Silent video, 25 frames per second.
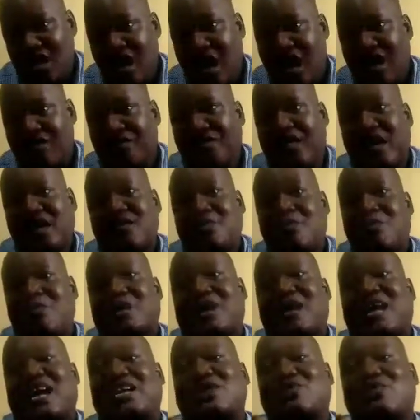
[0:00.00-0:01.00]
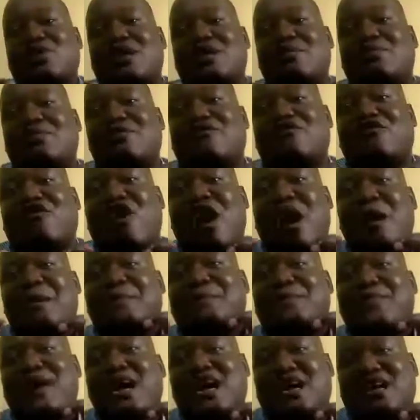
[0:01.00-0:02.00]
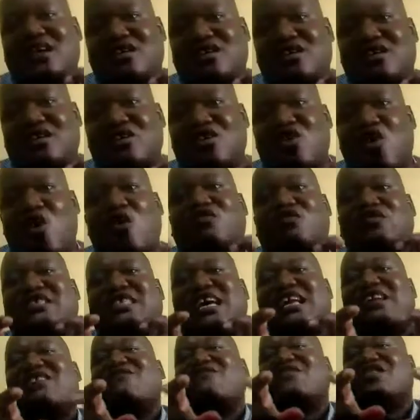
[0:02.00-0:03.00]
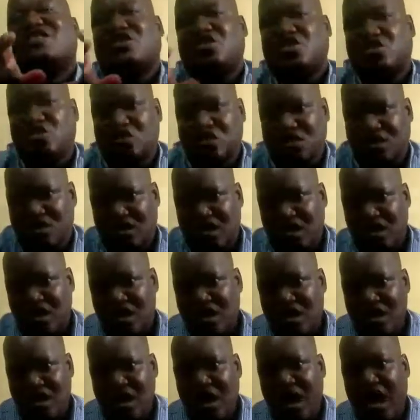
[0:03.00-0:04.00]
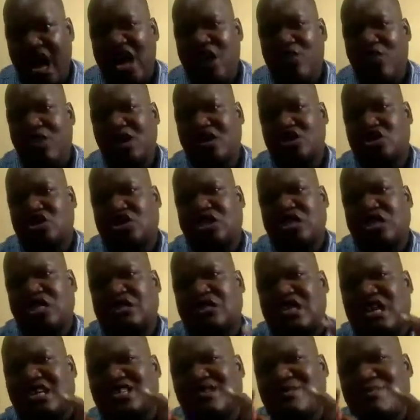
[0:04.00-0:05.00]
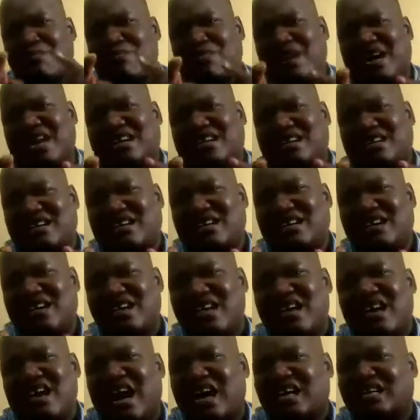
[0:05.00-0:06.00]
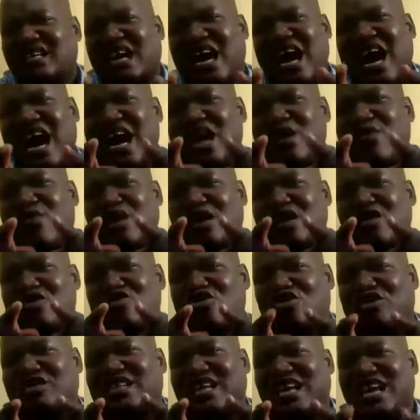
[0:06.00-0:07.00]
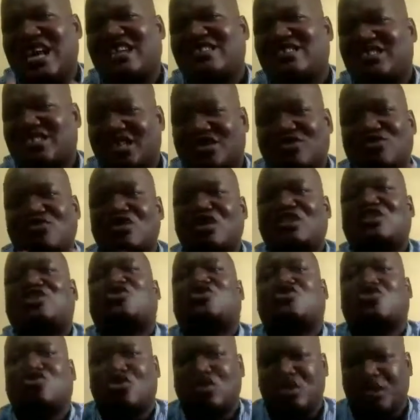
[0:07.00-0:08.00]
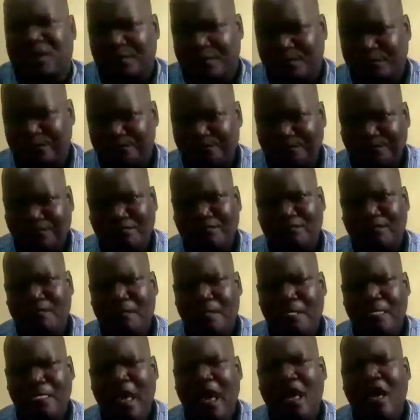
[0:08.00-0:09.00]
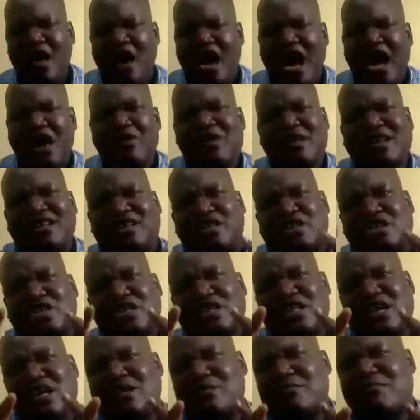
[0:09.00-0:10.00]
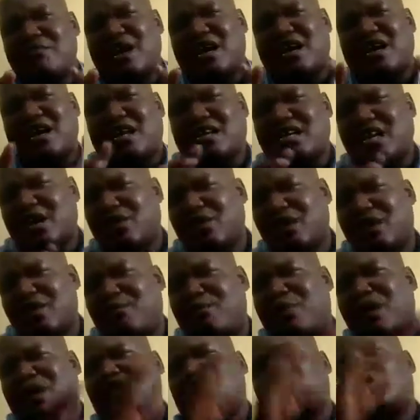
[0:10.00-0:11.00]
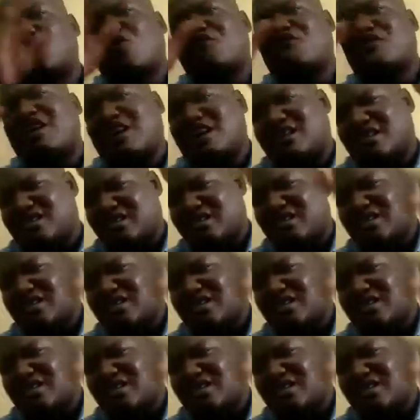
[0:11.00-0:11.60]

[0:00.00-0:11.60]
And that blood will be for a mark of salvation. I will see that mark and I will not enter to destroy. I will see that mark and I will pass over.